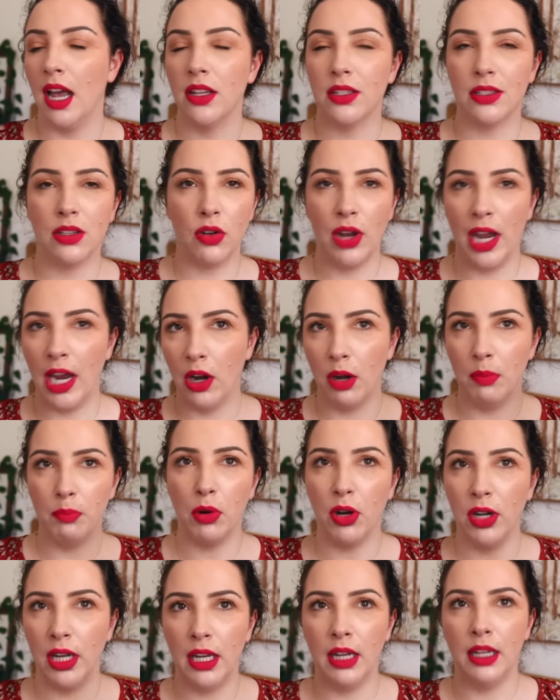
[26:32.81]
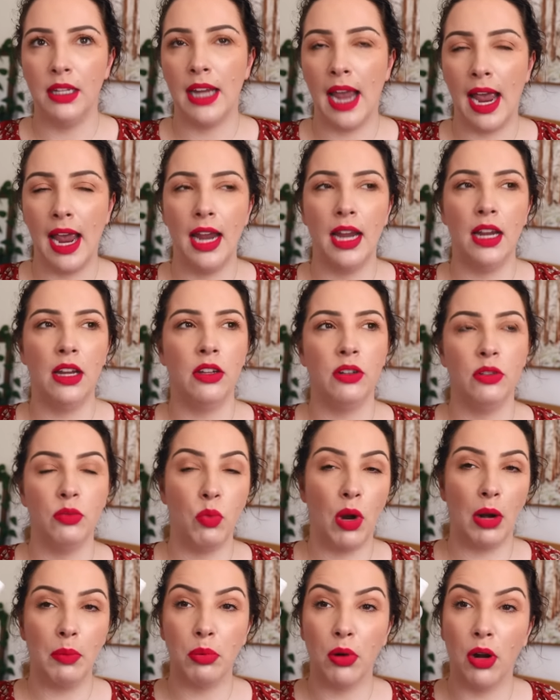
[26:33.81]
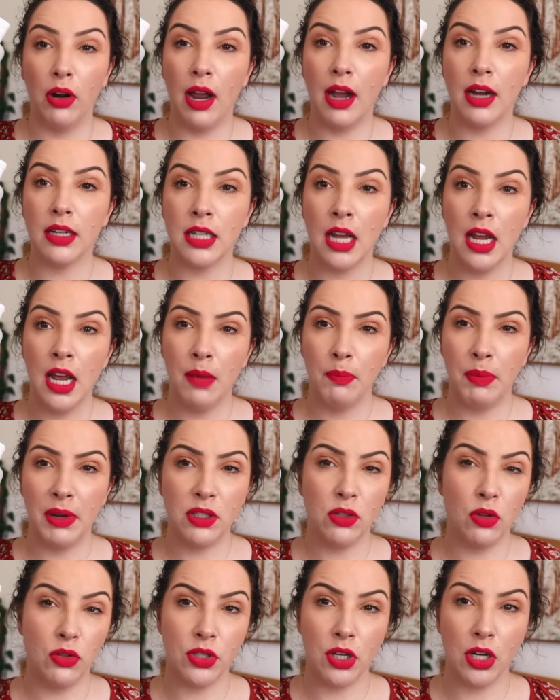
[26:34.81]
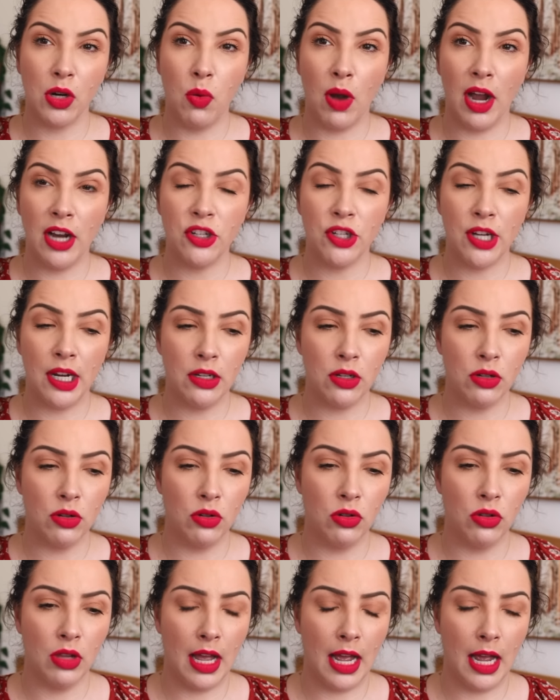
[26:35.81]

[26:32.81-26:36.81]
So hair and body, yay, one product, but it's also quite gentle.